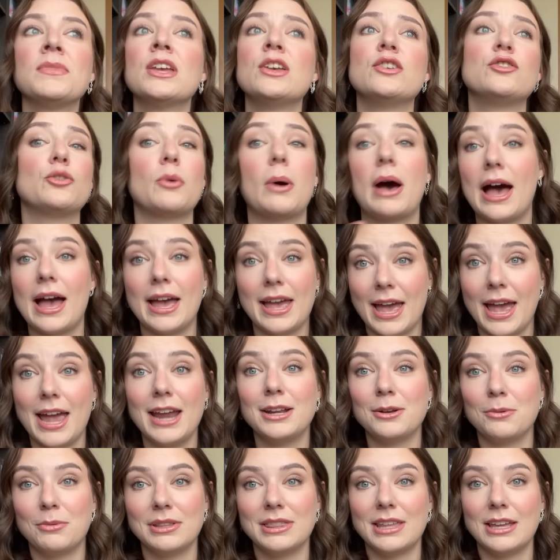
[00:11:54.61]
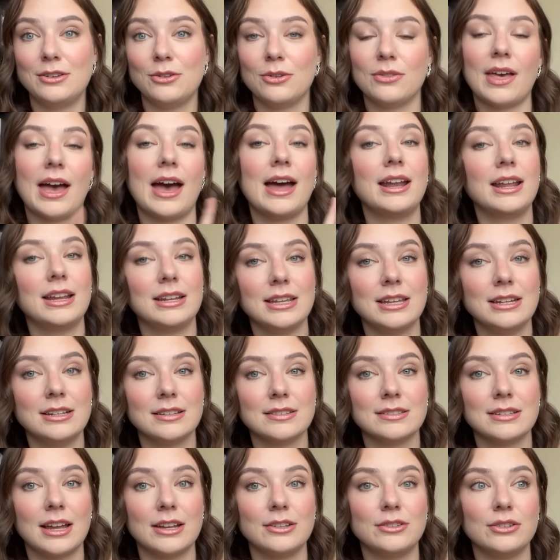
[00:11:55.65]
So I hate it when they do that, and he
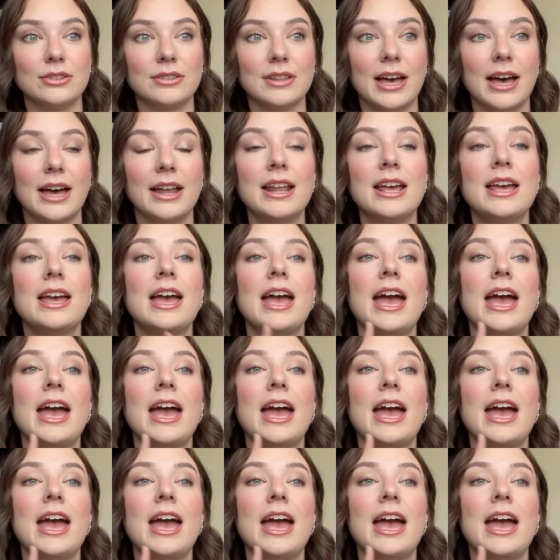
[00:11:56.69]
does not do that.